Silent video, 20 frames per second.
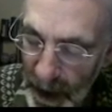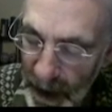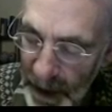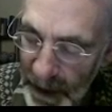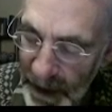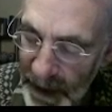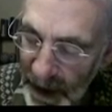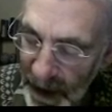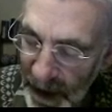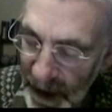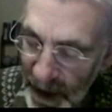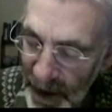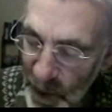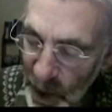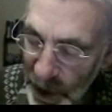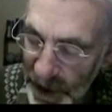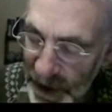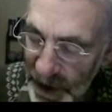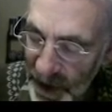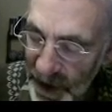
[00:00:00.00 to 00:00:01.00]
that
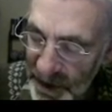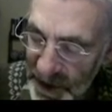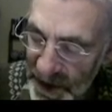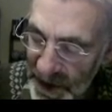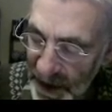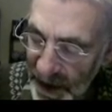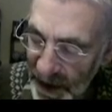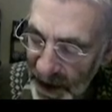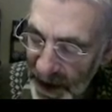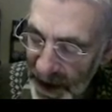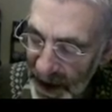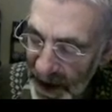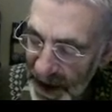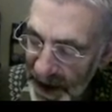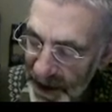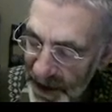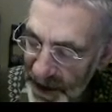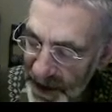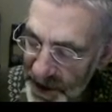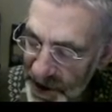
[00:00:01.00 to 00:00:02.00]
I1 up to
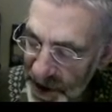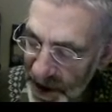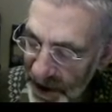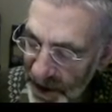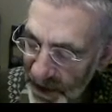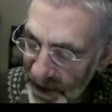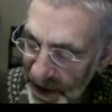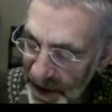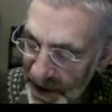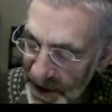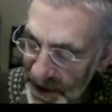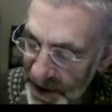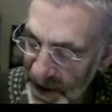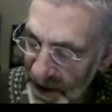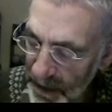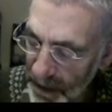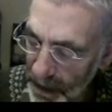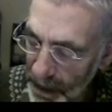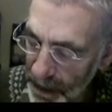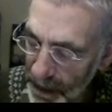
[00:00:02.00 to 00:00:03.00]
in generate,
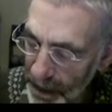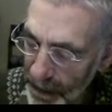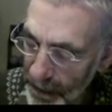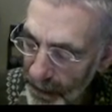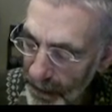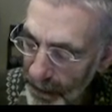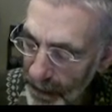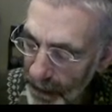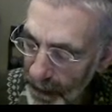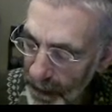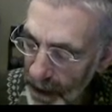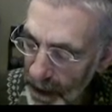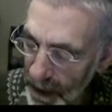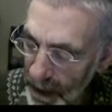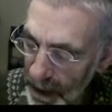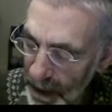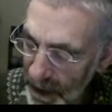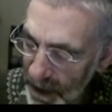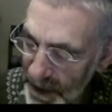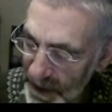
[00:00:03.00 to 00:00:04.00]

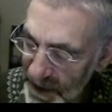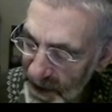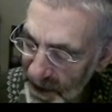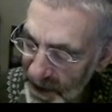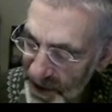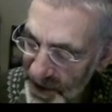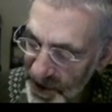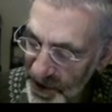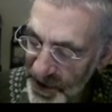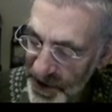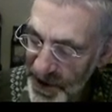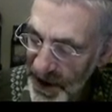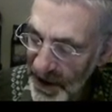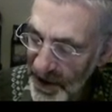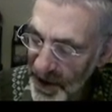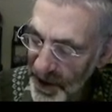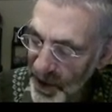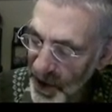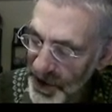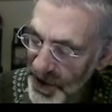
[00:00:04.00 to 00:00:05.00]
so I should say
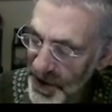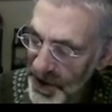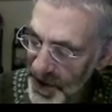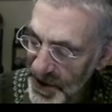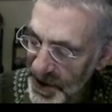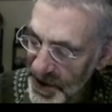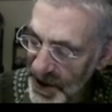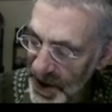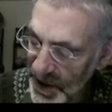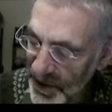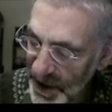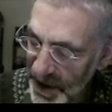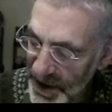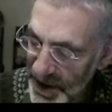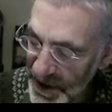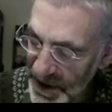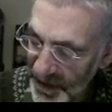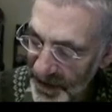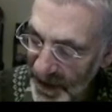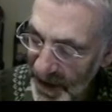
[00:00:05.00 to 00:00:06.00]
homogeneous
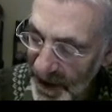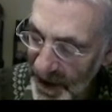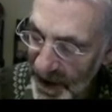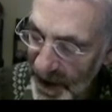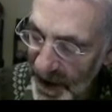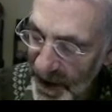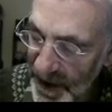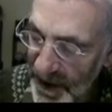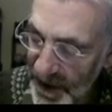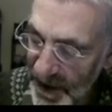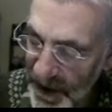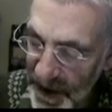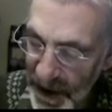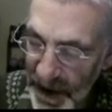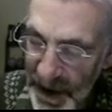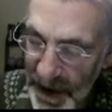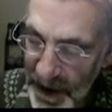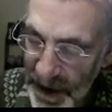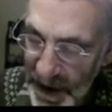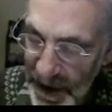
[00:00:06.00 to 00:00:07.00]
generators of I in
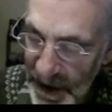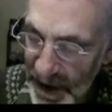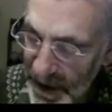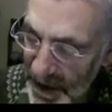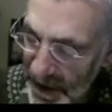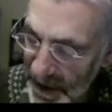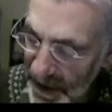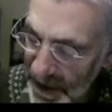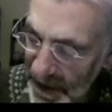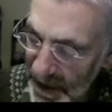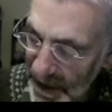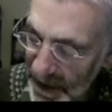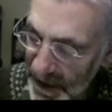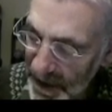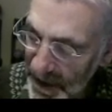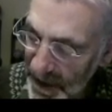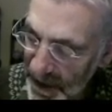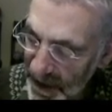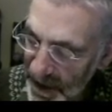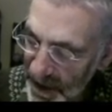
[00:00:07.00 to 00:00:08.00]

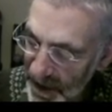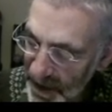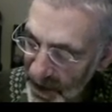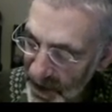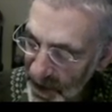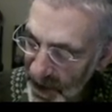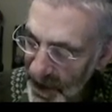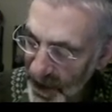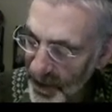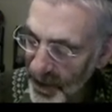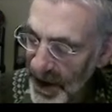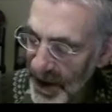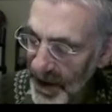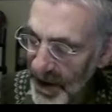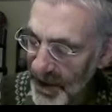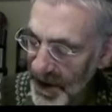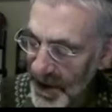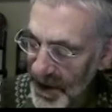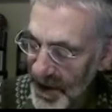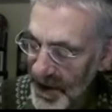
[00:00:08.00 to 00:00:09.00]
we can pick
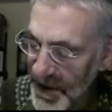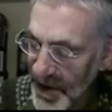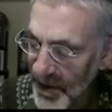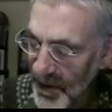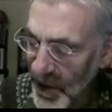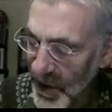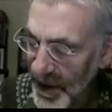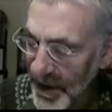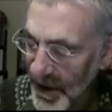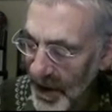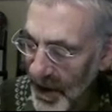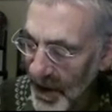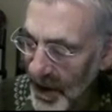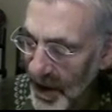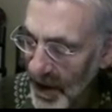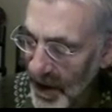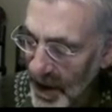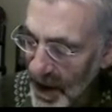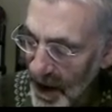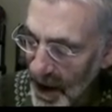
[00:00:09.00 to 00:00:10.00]
them in the subring
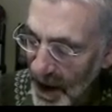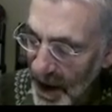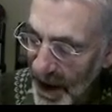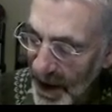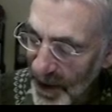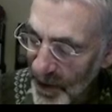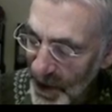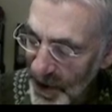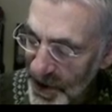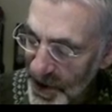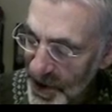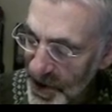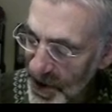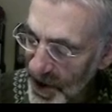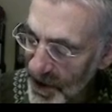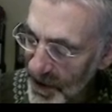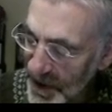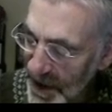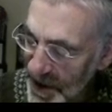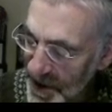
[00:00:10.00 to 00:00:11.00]
R. And I want to
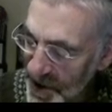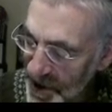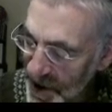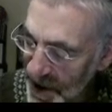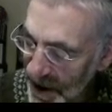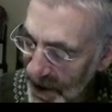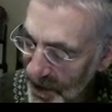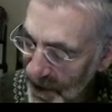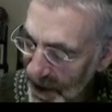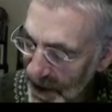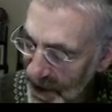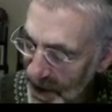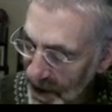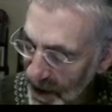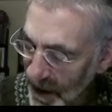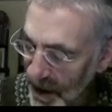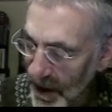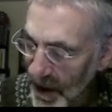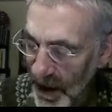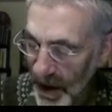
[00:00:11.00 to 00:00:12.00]
show that these generate
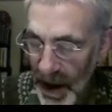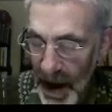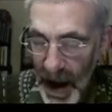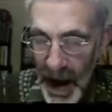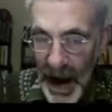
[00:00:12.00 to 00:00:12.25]
R.